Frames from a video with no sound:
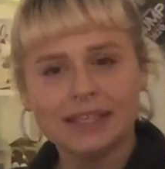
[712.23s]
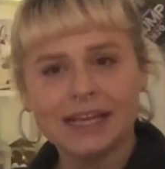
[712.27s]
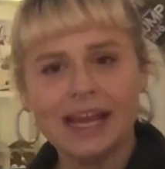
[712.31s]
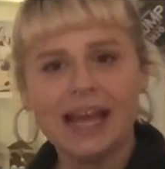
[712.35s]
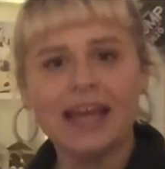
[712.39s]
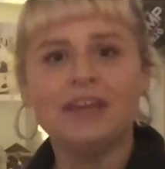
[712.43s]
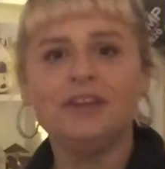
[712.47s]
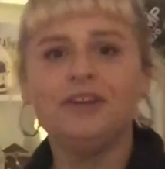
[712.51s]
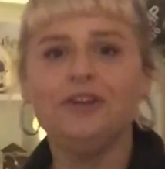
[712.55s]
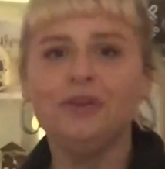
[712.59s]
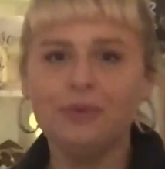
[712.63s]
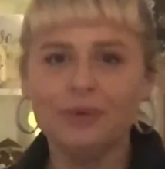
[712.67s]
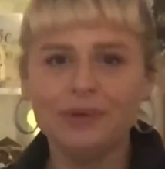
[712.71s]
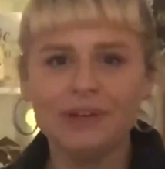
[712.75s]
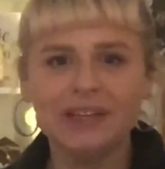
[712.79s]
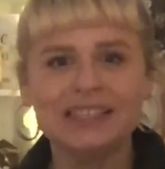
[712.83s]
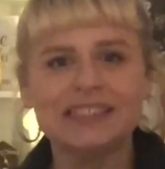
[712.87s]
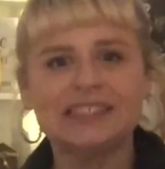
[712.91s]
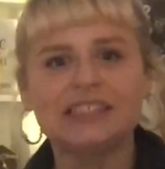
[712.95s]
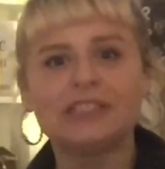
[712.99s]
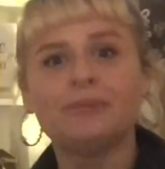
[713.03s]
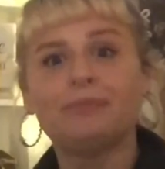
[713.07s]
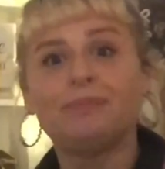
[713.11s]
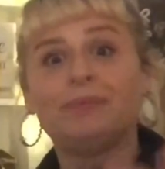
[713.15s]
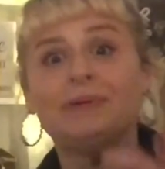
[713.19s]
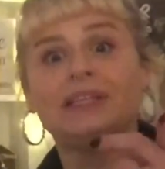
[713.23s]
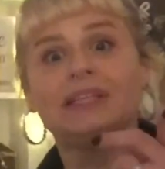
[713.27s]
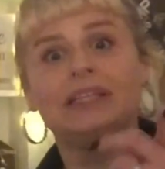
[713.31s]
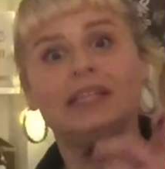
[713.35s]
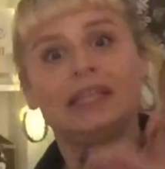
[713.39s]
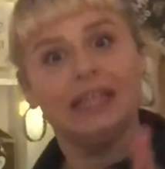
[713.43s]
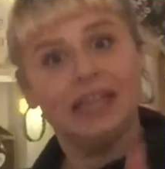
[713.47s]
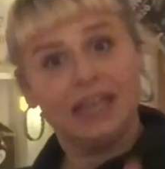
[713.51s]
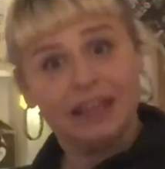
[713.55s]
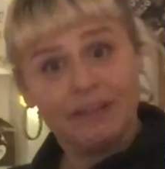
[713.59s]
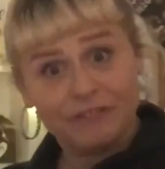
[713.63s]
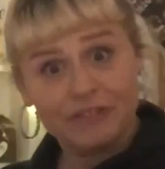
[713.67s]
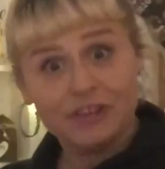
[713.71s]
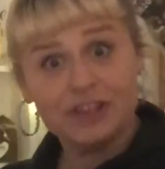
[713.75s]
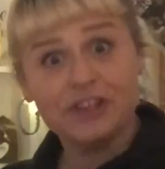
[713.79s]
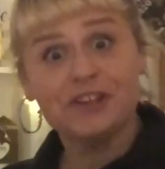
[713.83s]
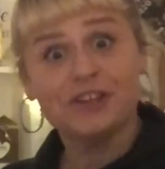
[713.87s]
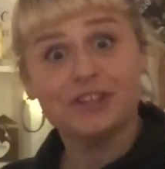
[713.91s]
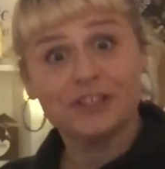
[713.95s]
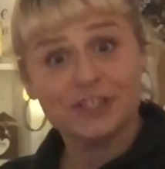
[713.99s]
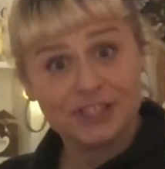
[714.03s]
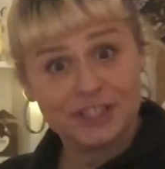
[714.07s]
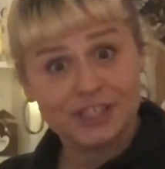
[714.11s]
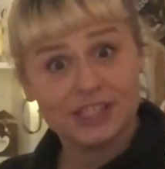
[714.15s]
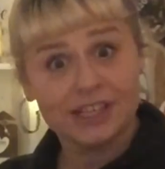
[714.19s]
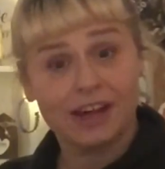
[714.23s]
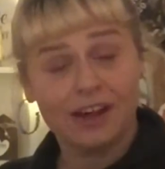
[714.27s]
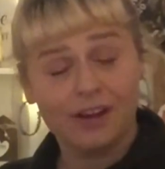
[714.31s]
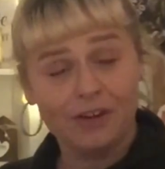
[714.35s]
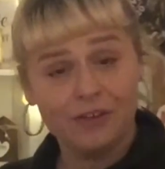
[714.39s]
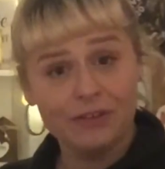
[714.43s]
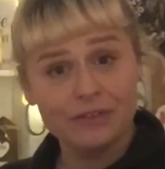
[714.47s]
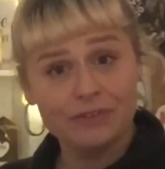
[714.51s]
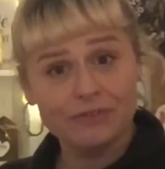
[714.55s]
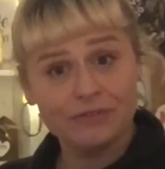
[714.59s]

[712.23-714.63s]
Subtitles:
and you need to believe in yourself